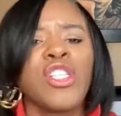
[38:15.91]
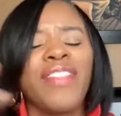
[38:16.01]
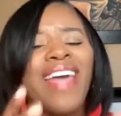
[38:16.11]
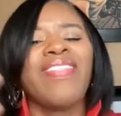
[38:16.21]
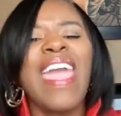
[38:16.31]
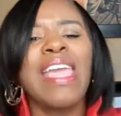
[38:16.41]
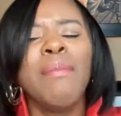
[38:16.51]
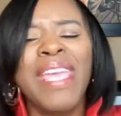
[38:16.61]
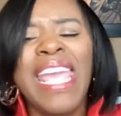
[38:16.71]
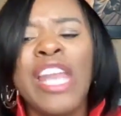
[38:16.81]
so that they can
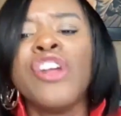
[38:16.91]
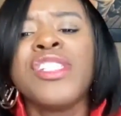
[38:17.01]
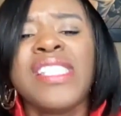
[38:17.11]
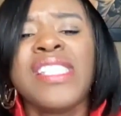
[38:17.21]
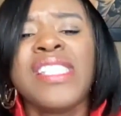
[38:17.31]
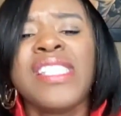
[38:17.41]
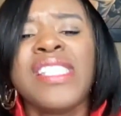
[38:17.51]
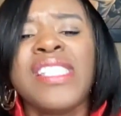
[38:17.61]
be interceding